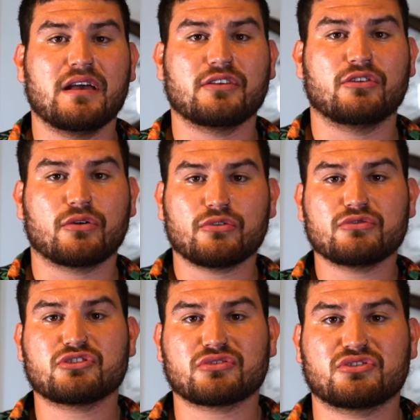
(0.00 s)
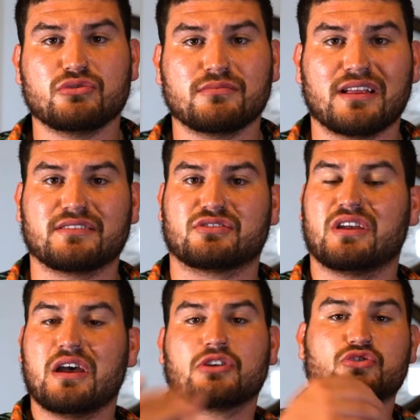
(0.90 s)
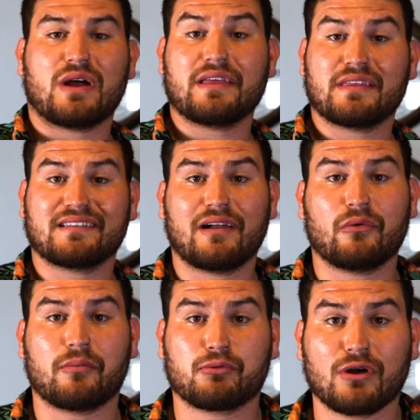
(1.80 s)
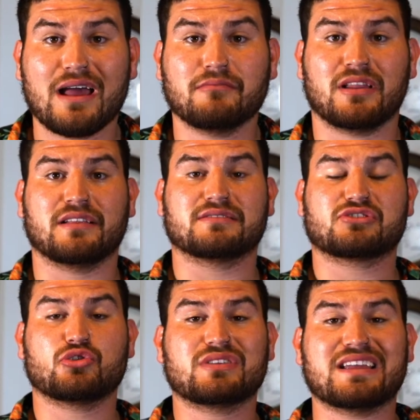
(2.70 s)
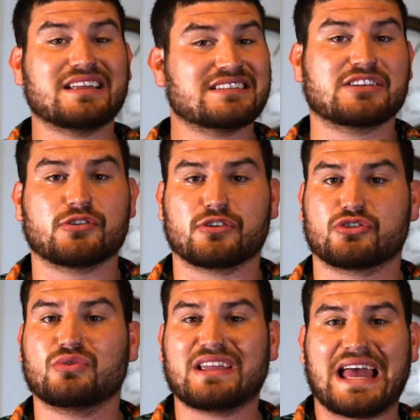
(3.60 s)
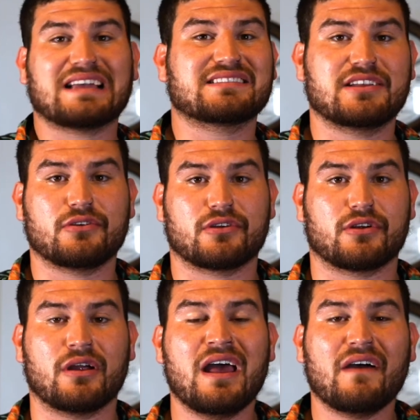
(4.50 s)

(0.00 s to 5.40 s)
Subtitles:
Use your zoom lens. Try things out with a prime lens. Shoot the interior, shoot the exterior.